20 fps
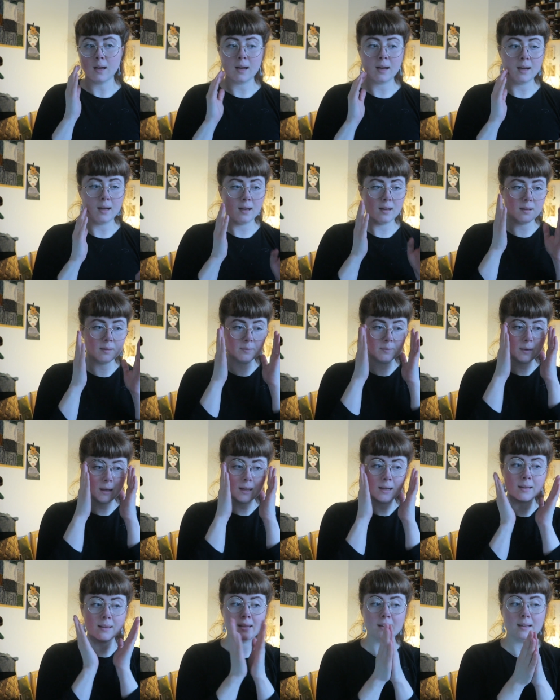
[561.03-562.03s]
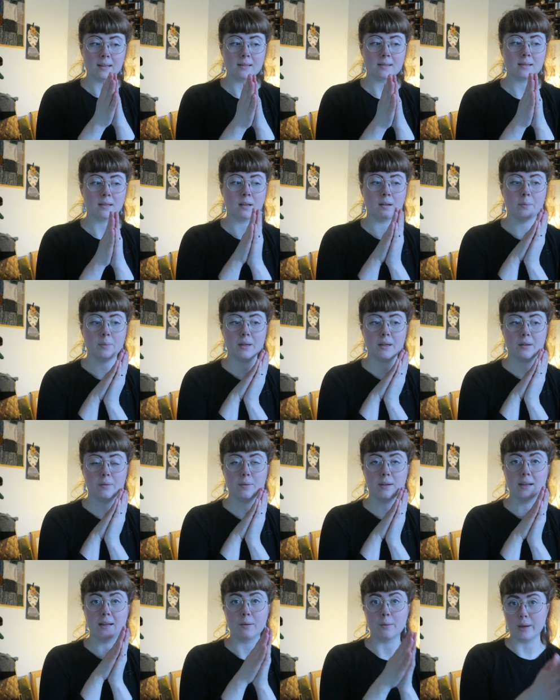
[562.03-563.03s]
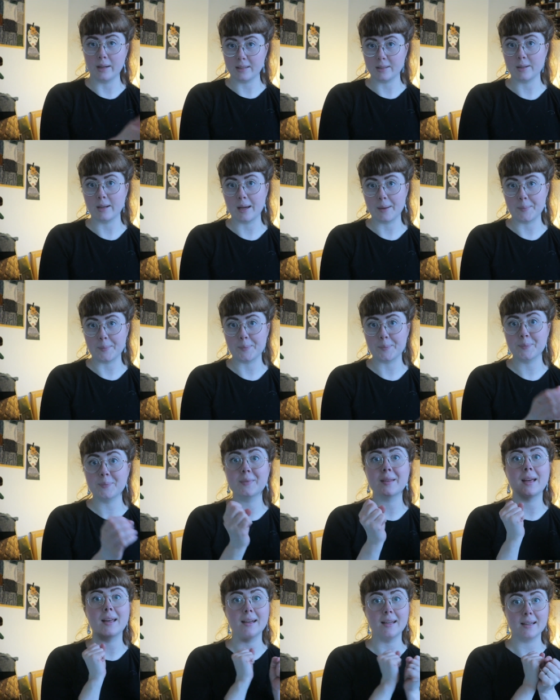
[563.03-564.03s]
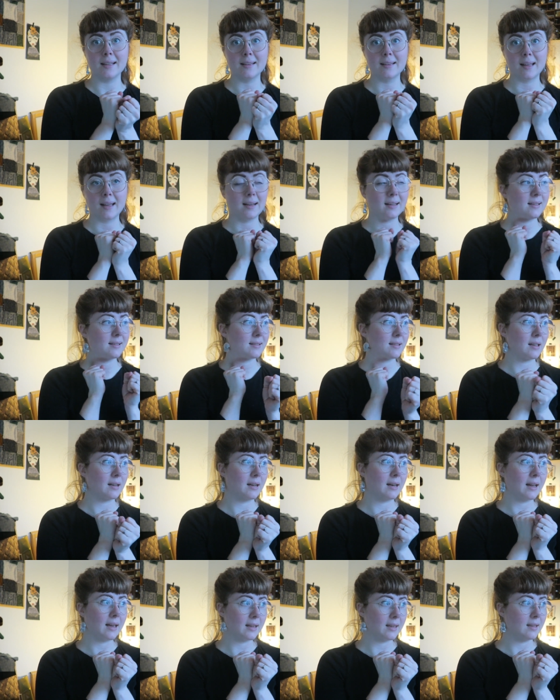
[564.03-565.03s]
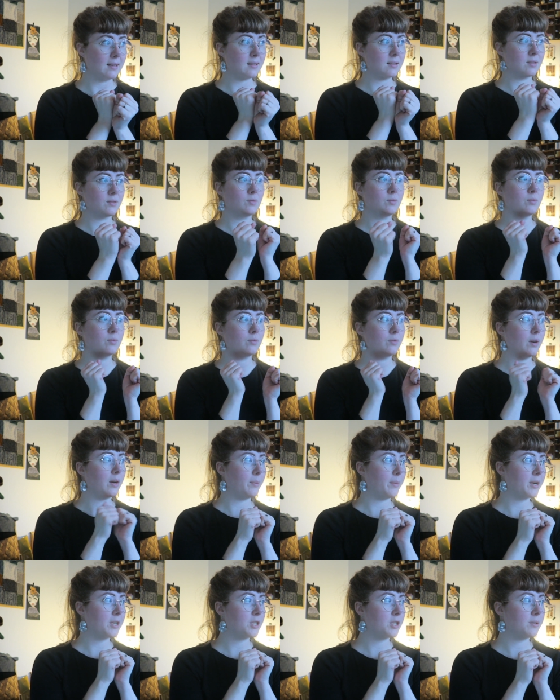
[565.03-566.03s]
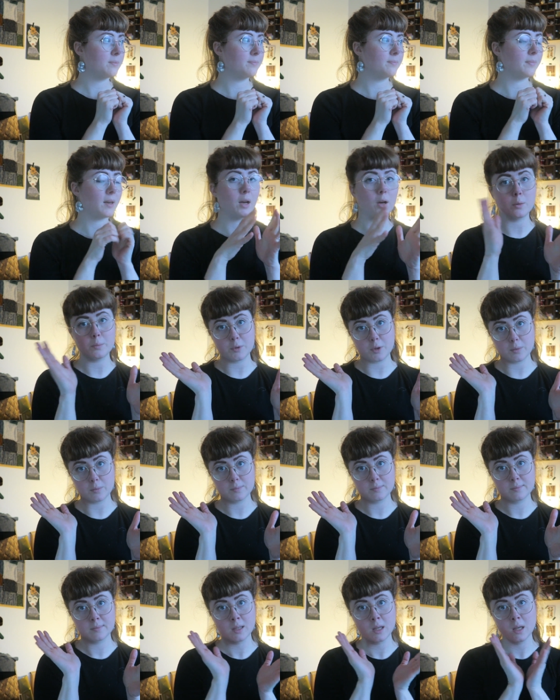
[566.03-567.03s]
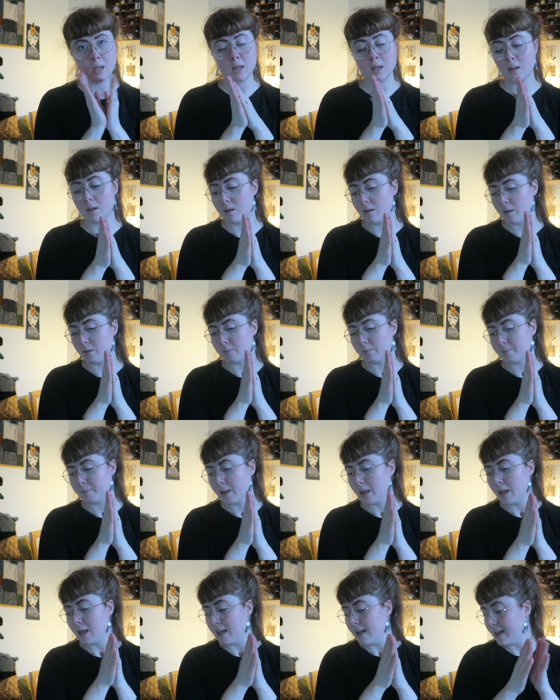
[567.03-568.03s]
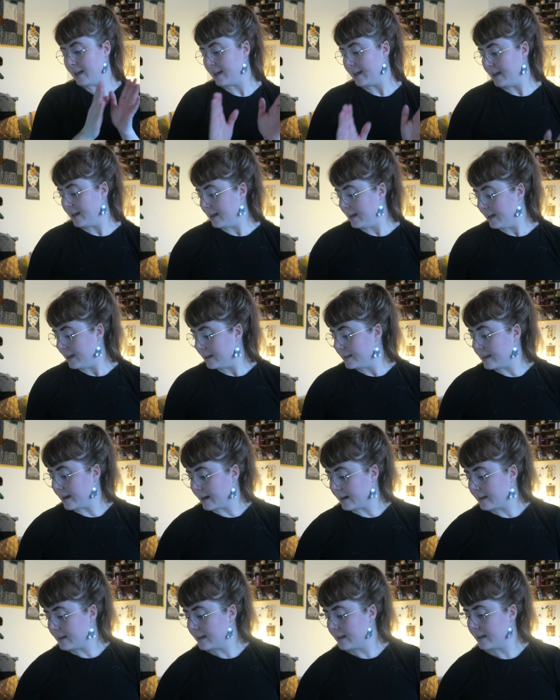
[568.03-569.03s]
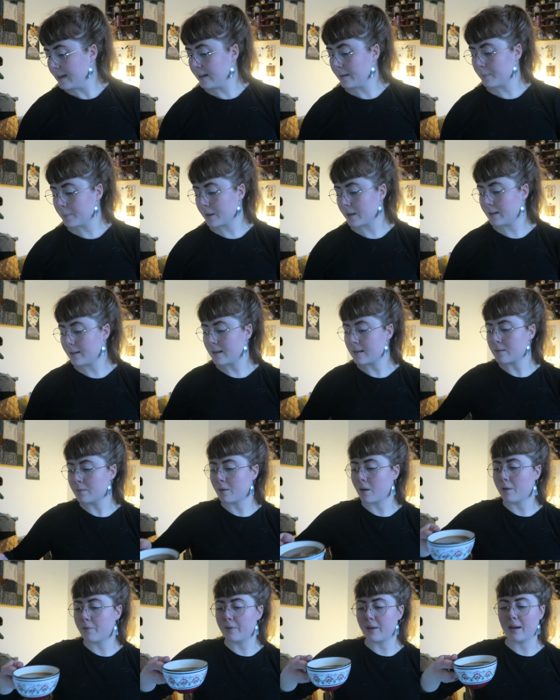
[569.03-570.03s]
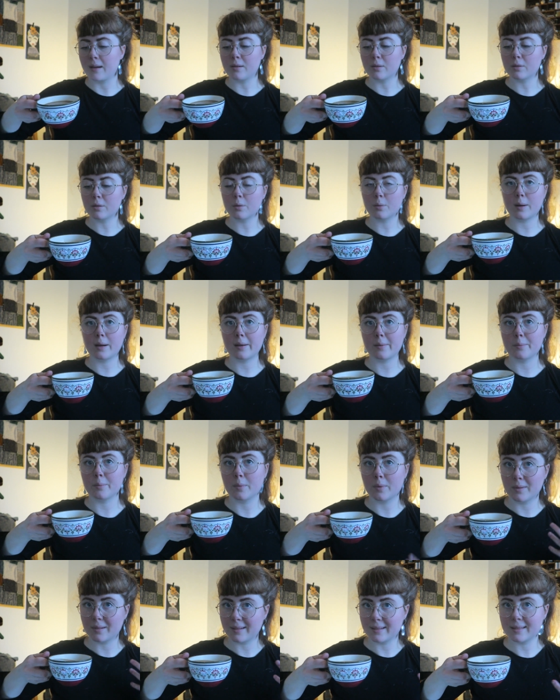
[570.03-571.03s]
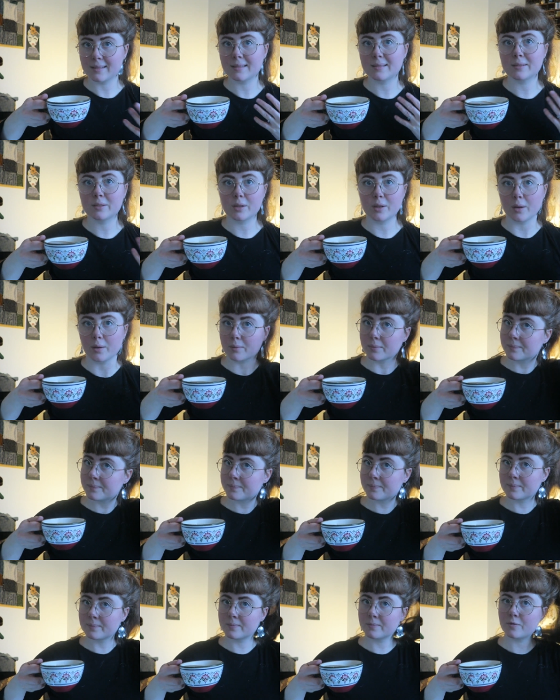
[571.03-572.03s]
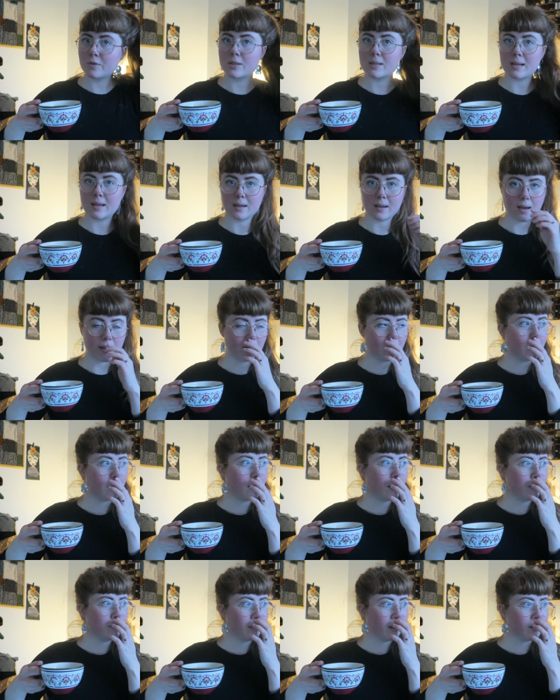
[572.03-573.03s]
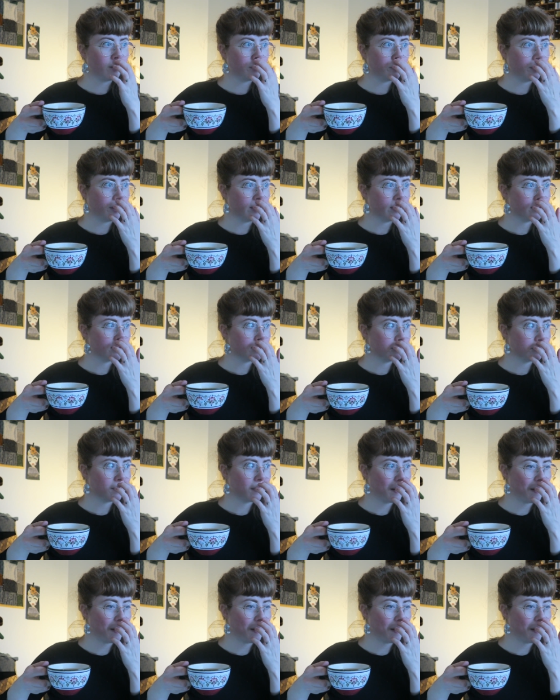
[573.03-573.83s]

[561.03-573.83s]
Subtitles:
And I think it's gonna be really great on him, and that he's gonna like it very much. I hope so. You know. Yeah, I'm gonna take some coffee. I don't know why I'm, you know, feels like I'm out of breath.